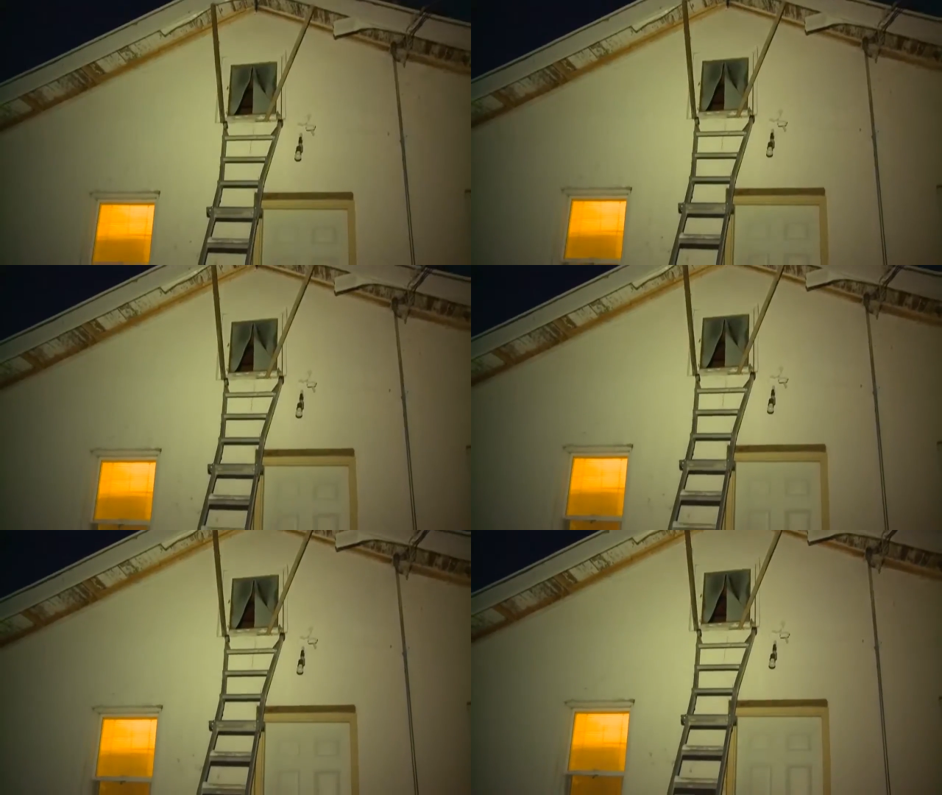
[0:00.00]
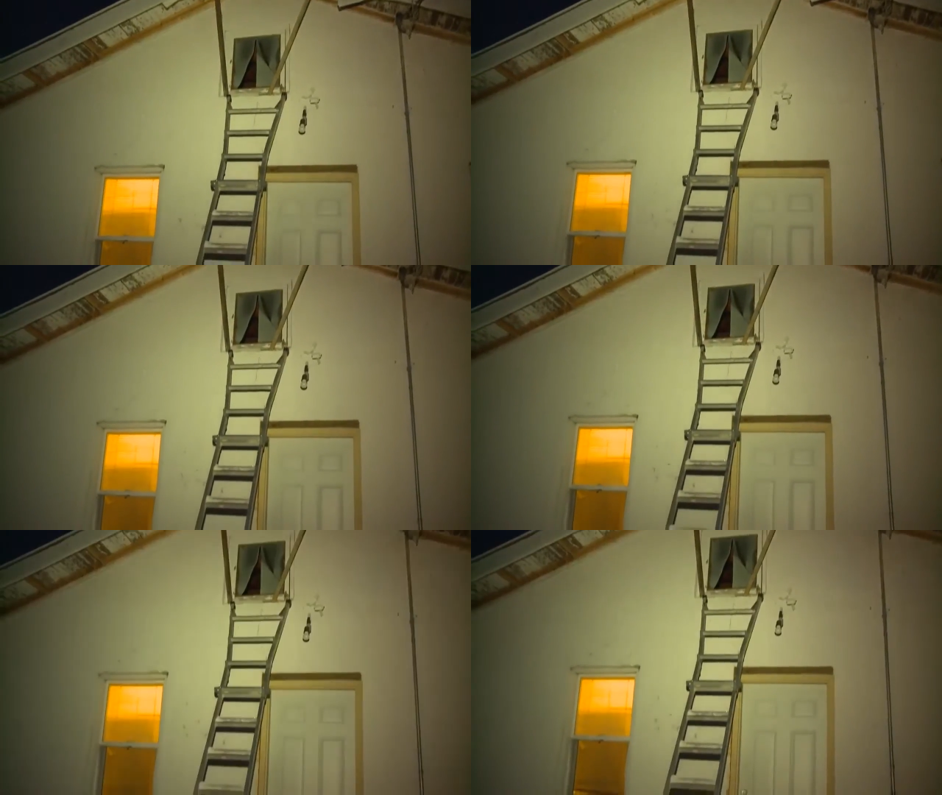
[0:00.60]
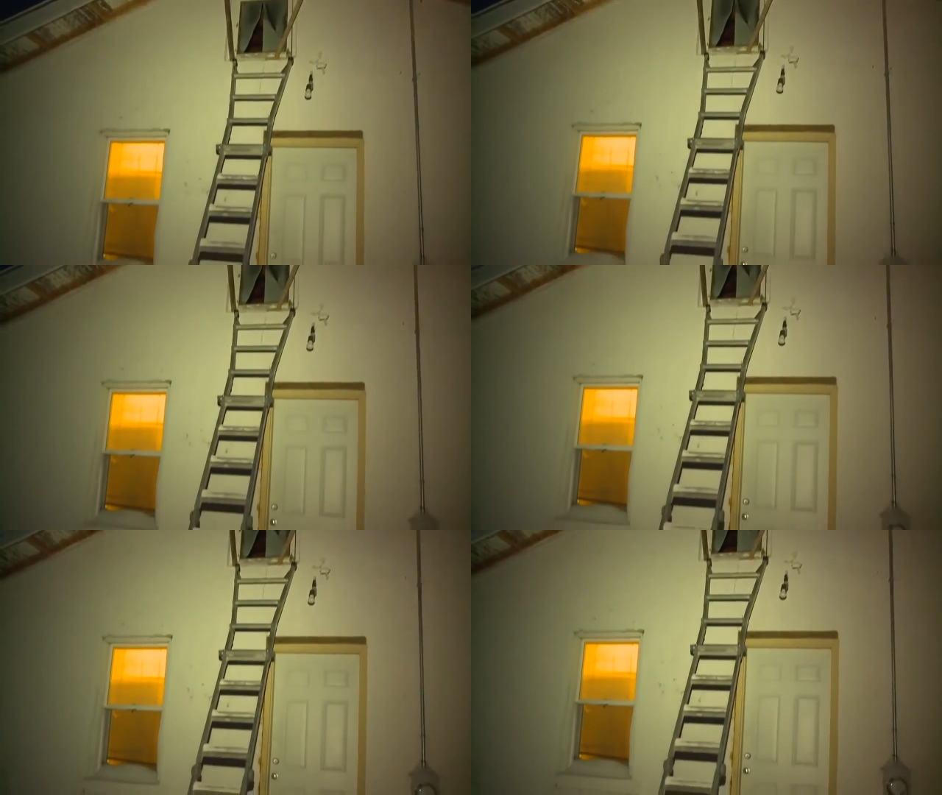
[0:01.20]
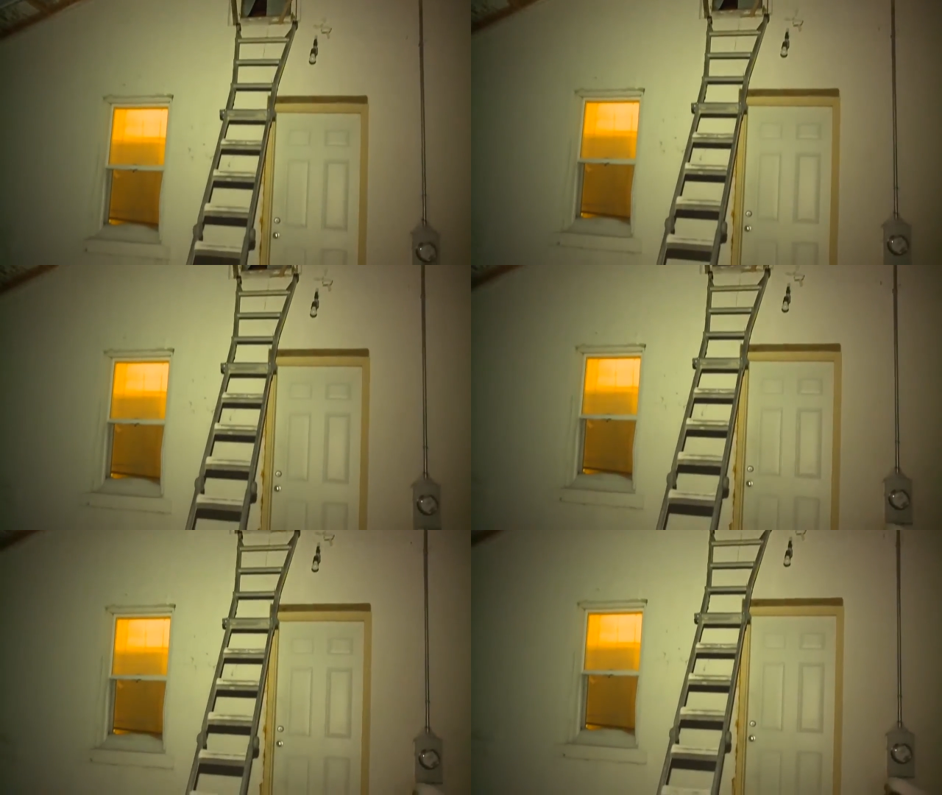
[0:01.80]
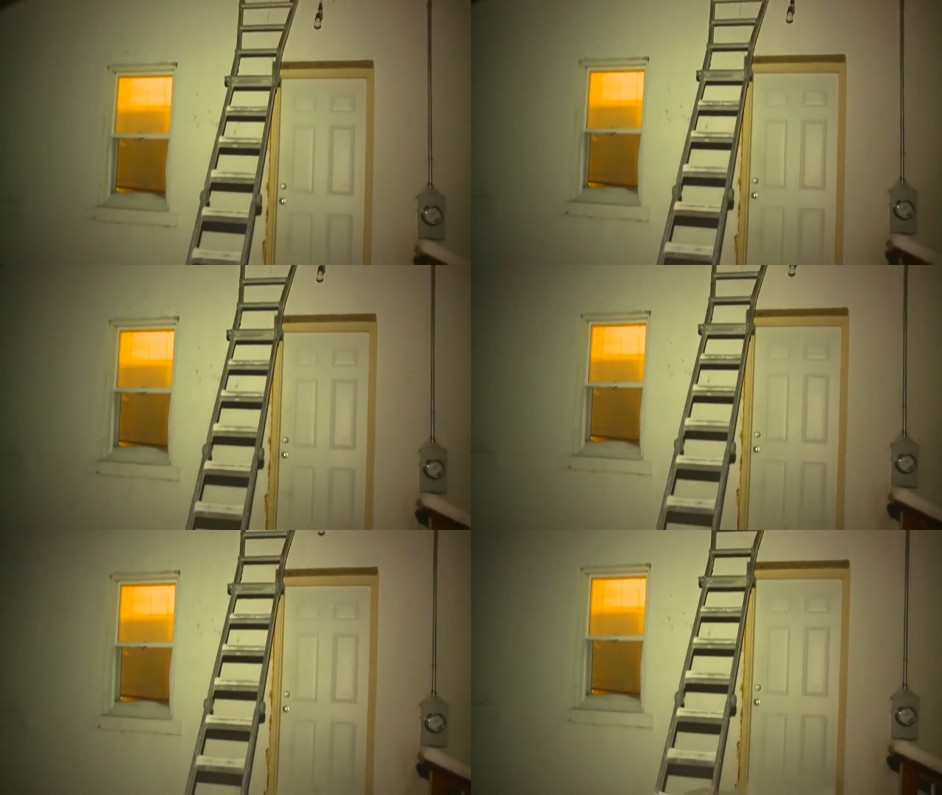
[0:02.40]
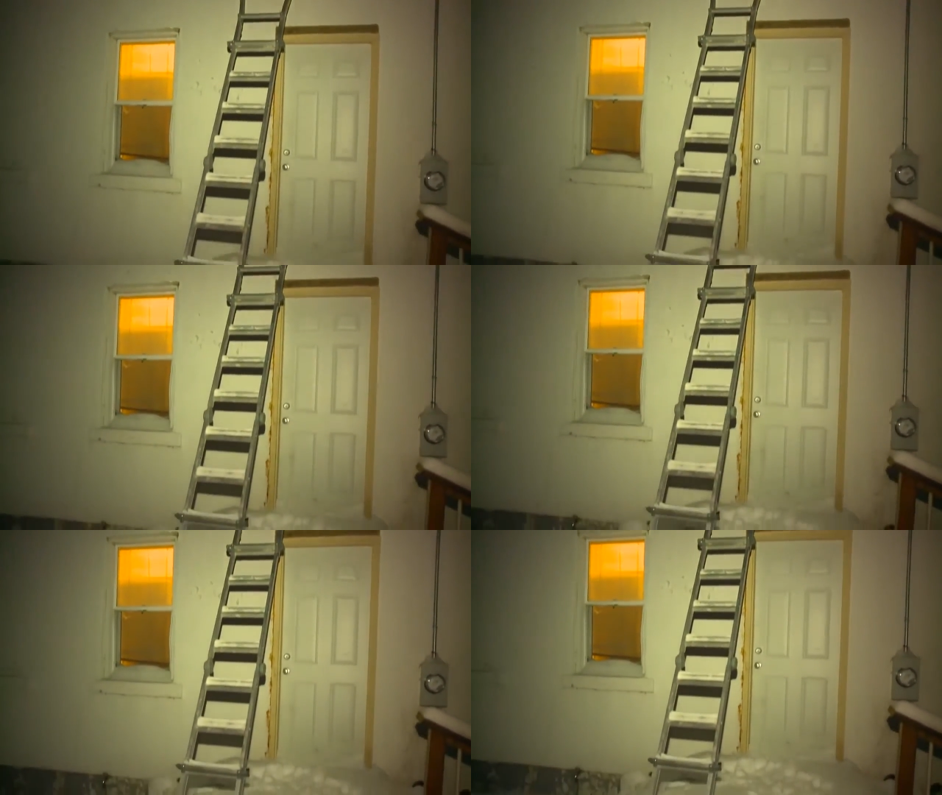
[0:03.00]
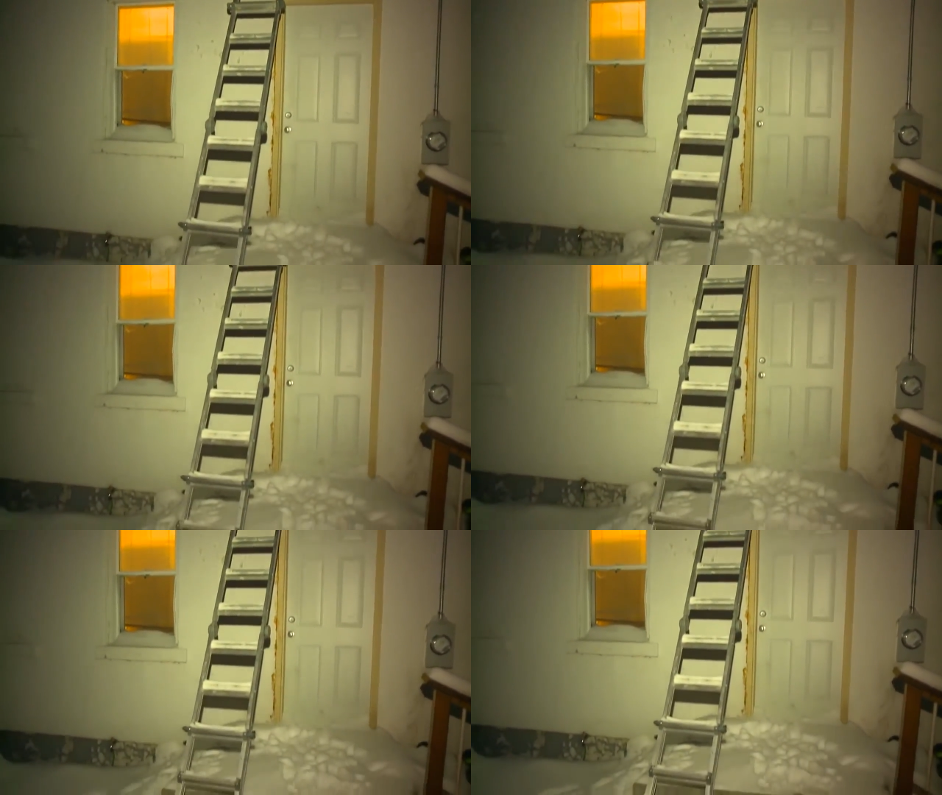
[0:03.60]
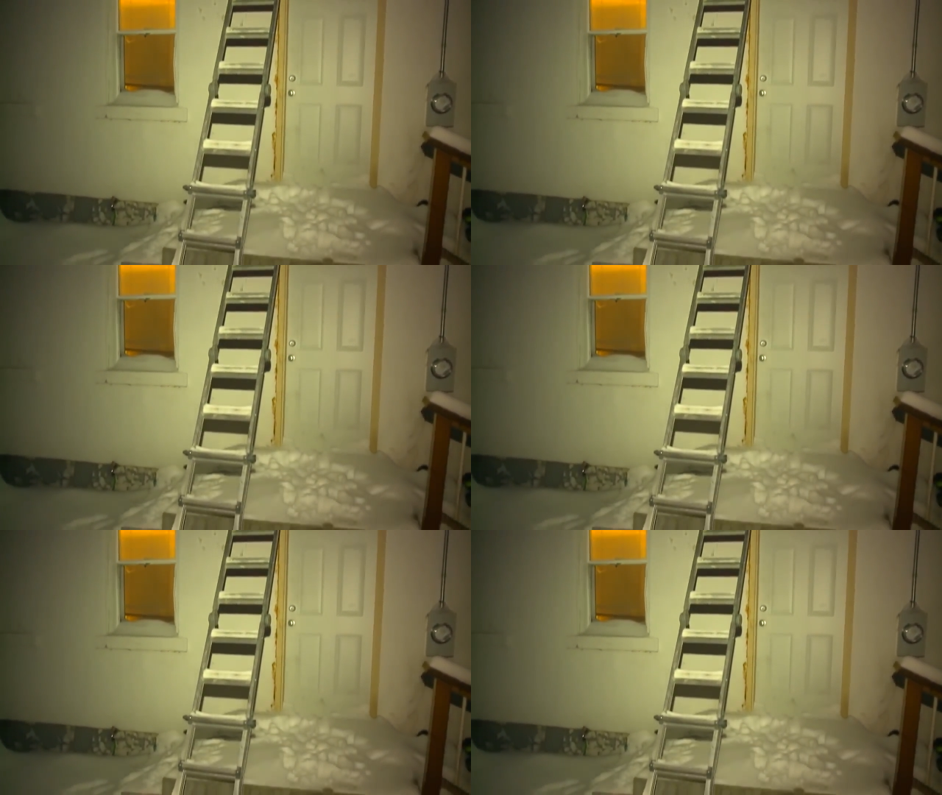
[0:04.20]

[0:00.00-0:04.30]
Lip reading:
No face is visible, so there are no lips to read.